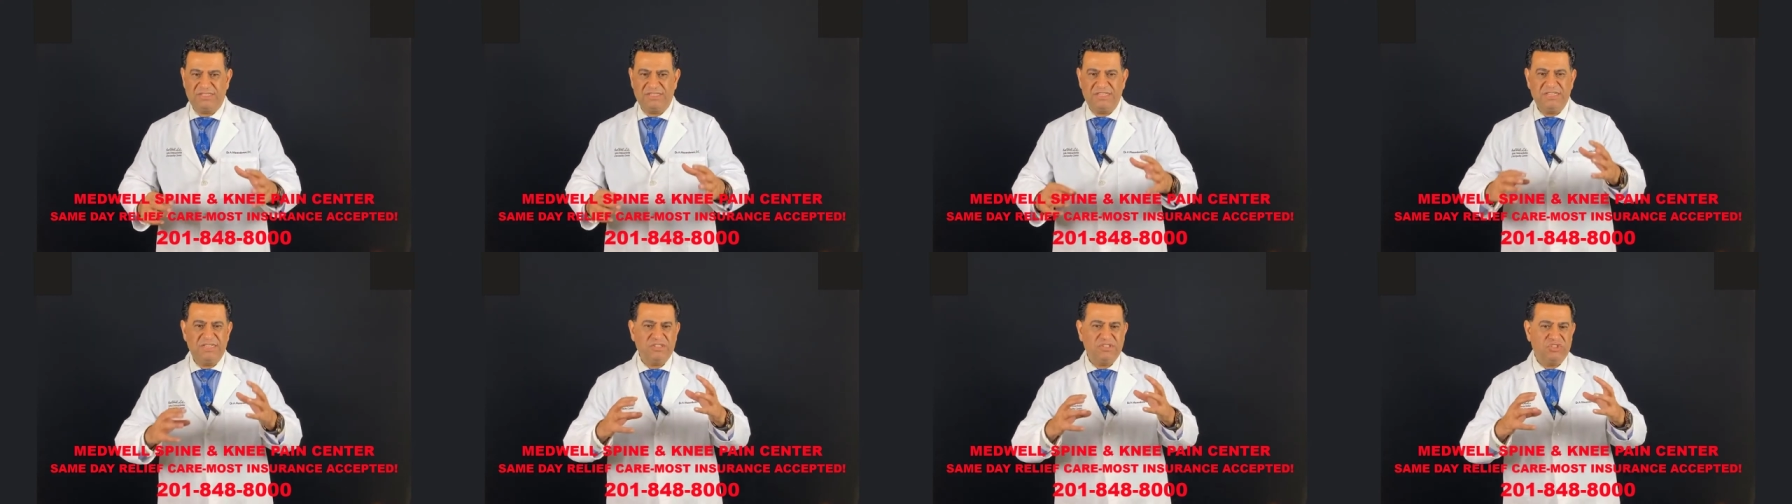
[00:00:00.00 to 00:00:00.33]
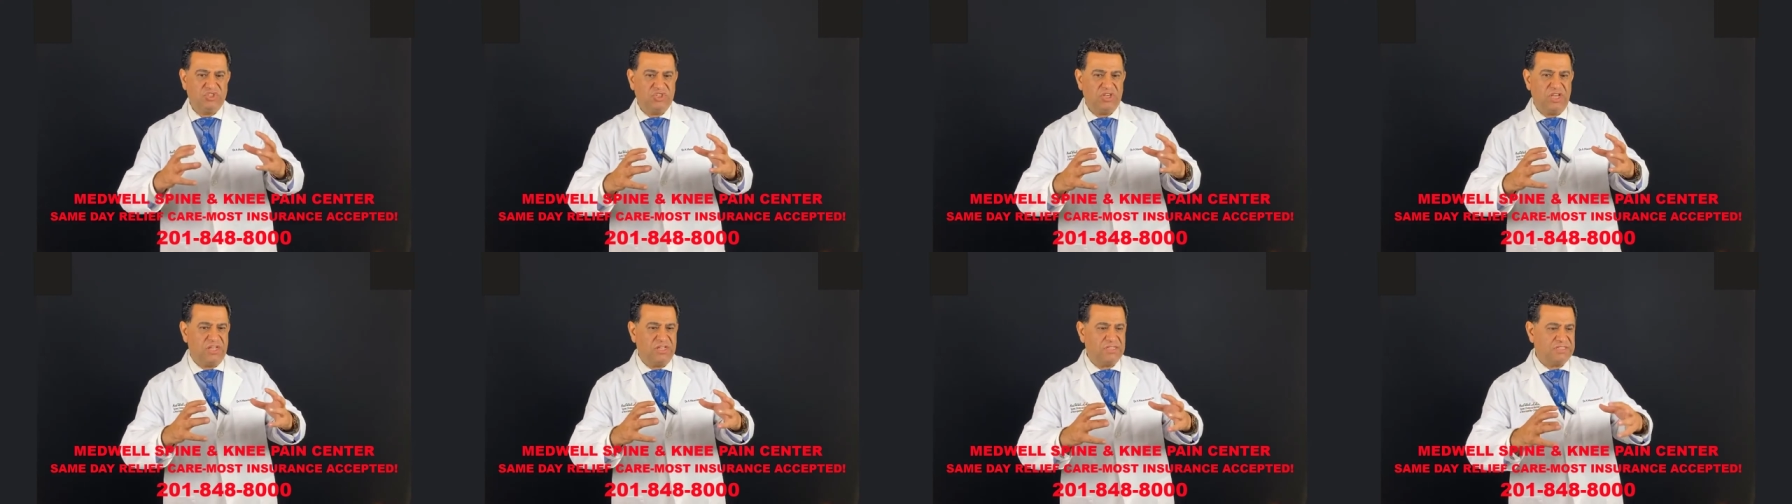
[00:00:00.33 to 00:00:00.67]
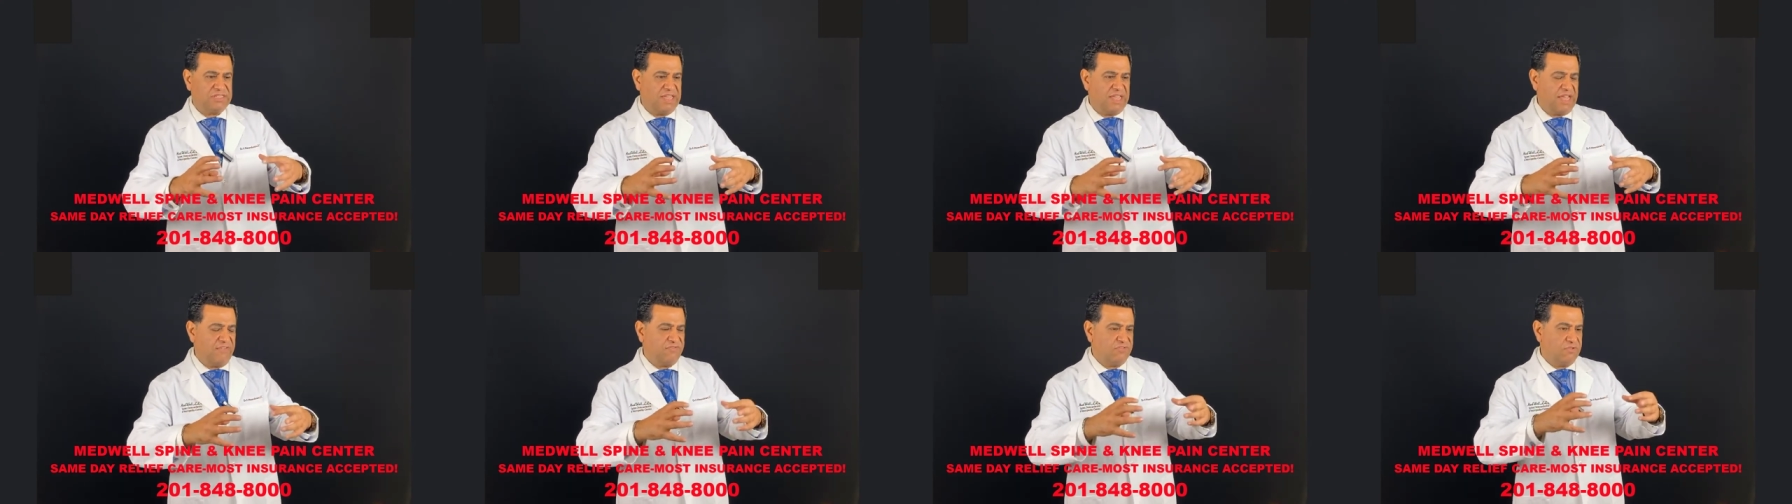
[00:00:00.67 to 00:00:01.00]
These
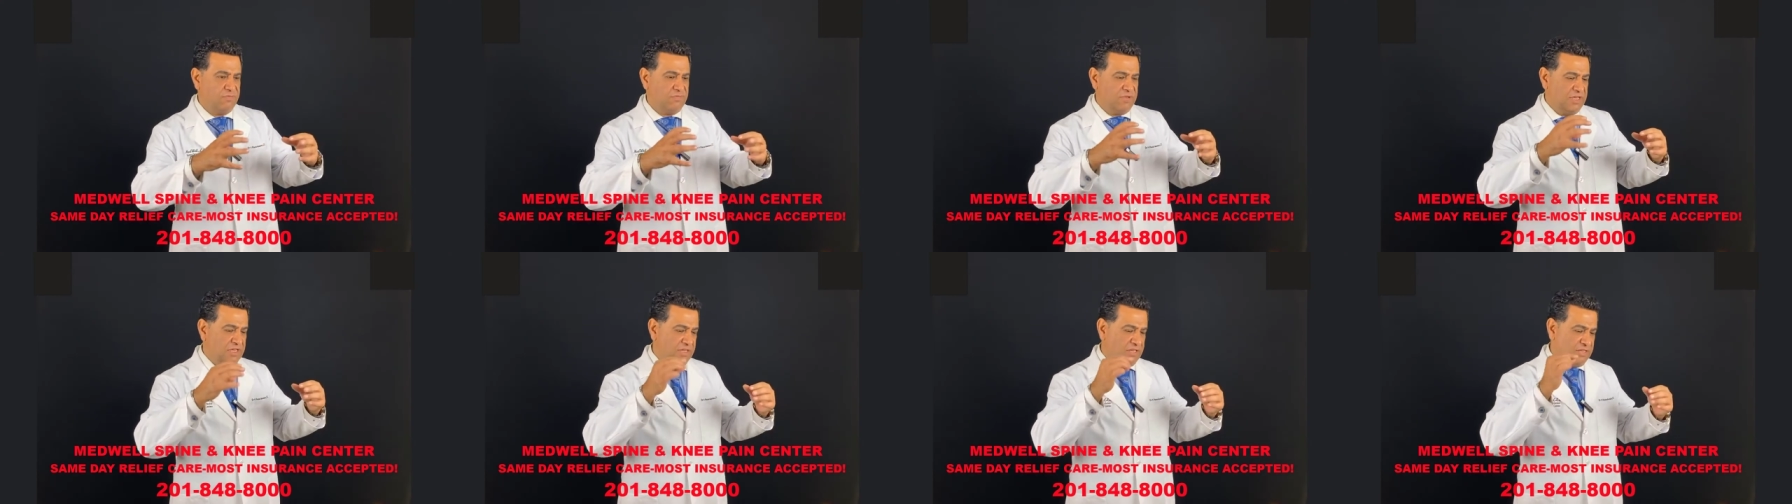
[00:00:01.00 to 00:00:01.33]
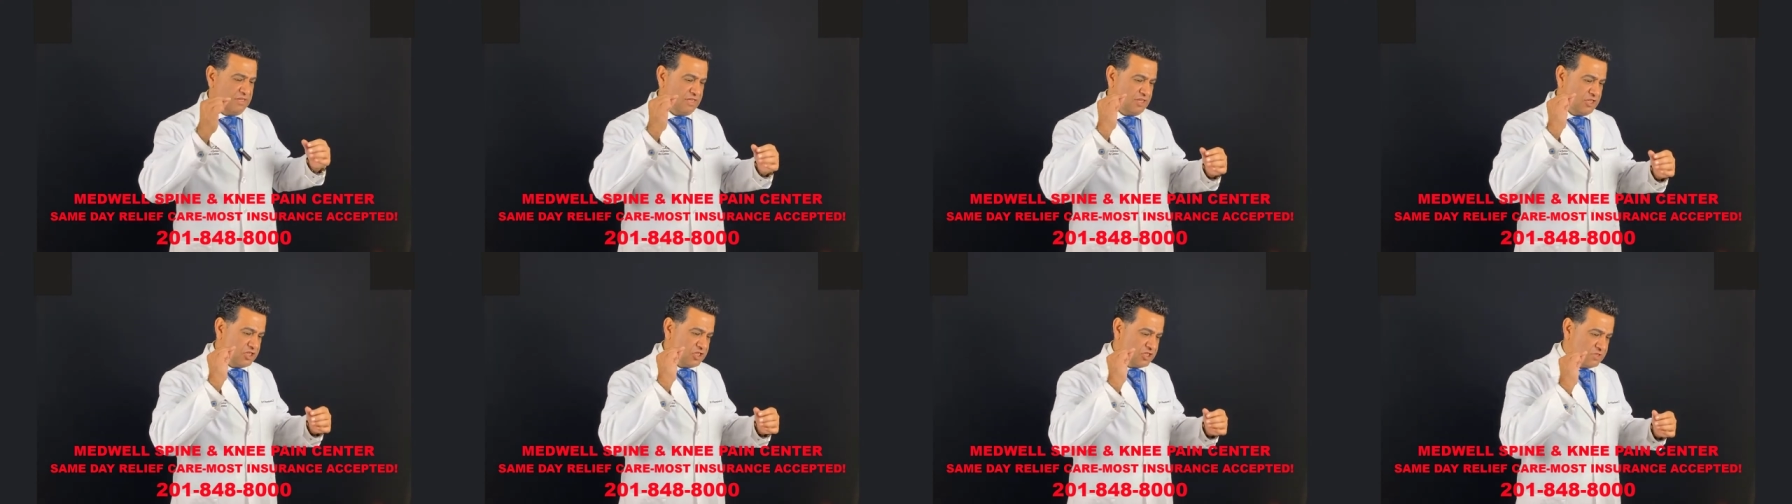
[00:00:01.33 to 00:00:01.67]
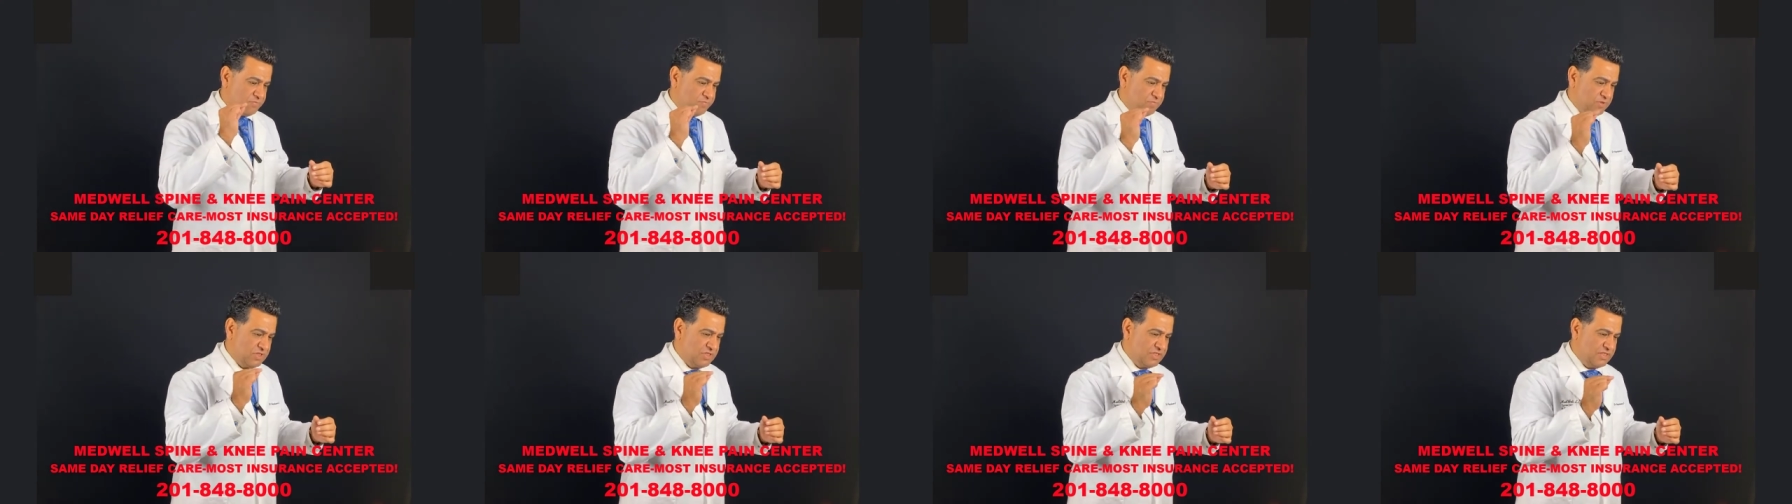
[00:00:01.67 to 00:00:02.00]
gels, they have to be in a
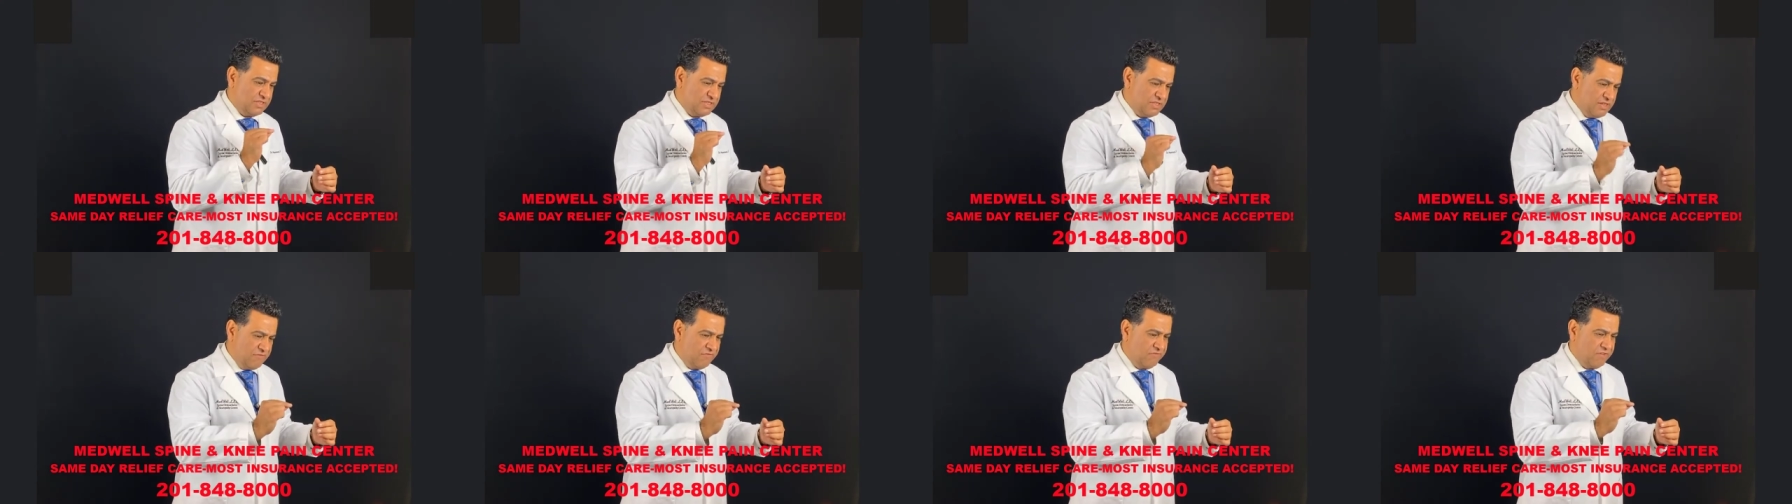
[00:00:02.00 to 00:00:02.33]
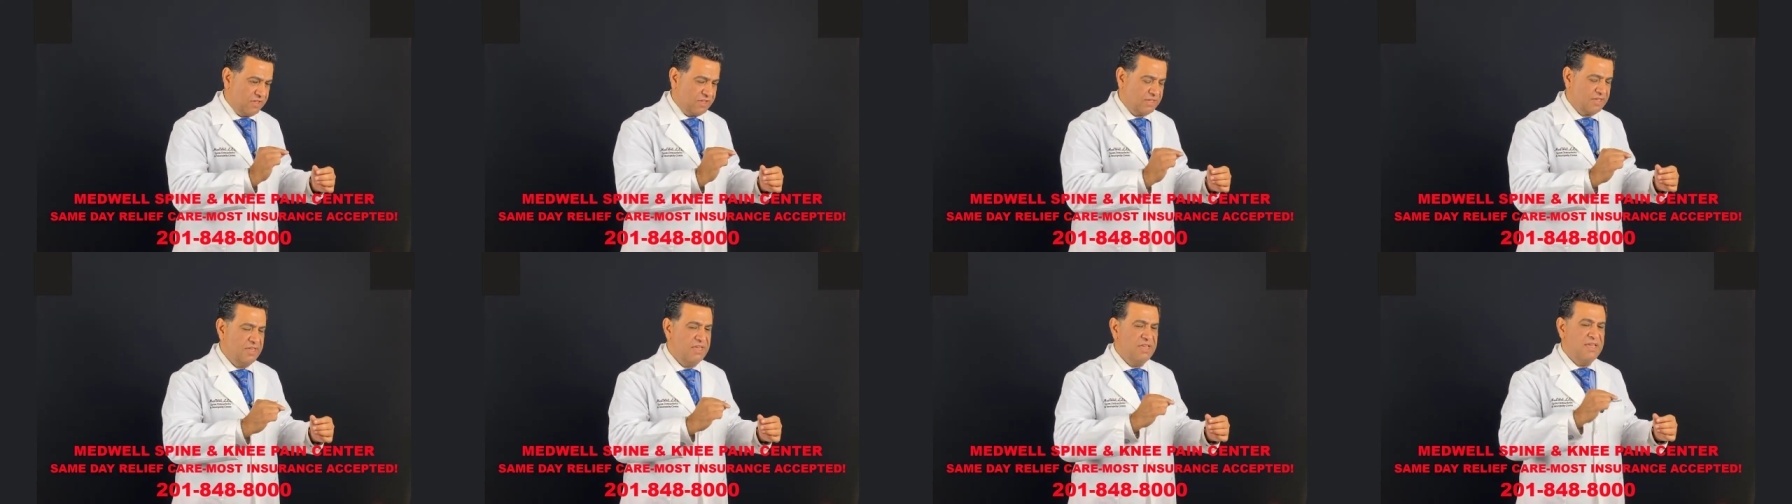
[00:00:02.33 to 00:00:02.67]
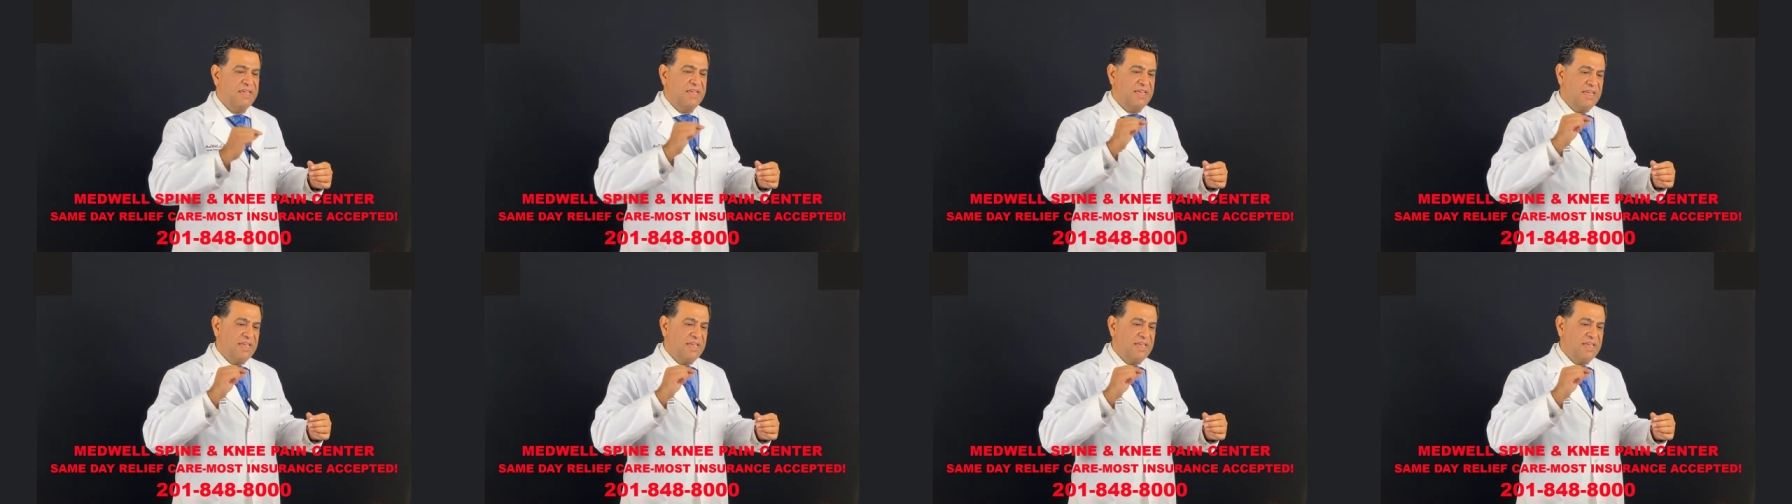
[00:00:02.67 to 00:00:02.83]
specific